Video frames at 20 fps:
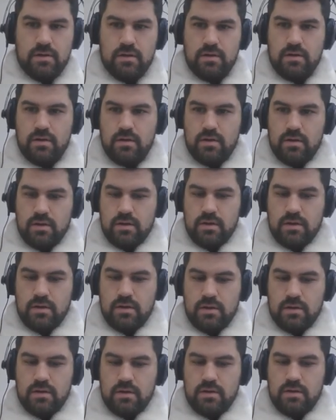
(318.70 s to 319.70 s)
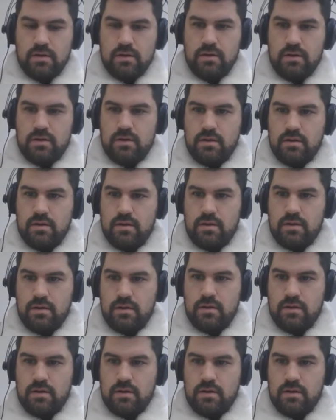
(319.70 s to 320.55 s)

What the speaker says: [no speech]